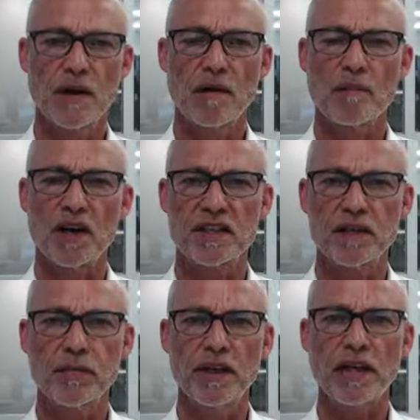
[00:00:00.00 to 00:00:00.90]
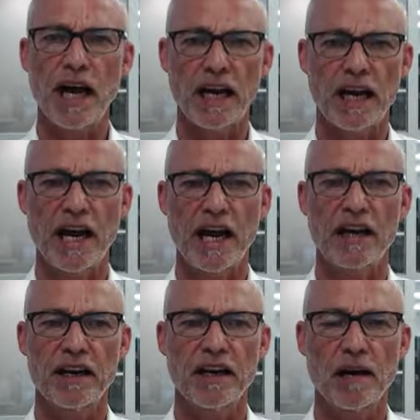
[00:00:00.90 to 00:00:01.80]
By simply cutting out
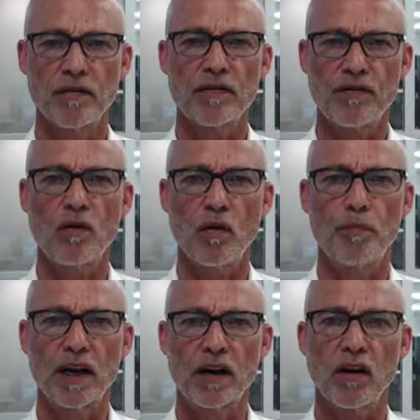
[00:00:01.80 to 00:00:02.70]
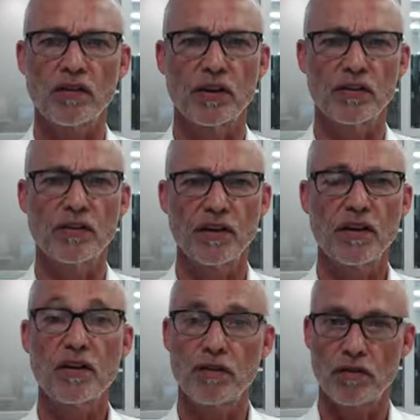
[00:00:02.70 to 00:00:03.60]
number 4, big losses,
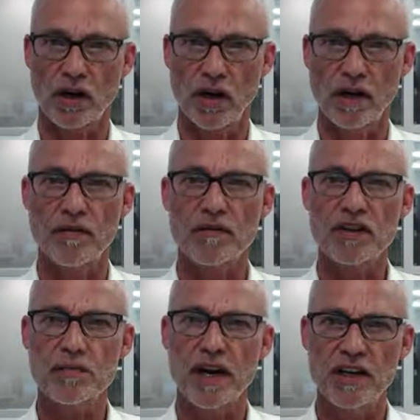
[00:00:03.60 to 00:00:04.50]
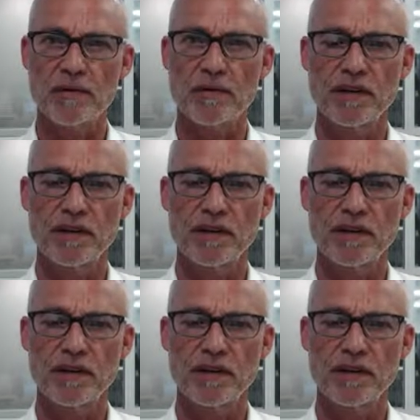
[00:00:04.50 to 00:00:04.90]
through clever risk management,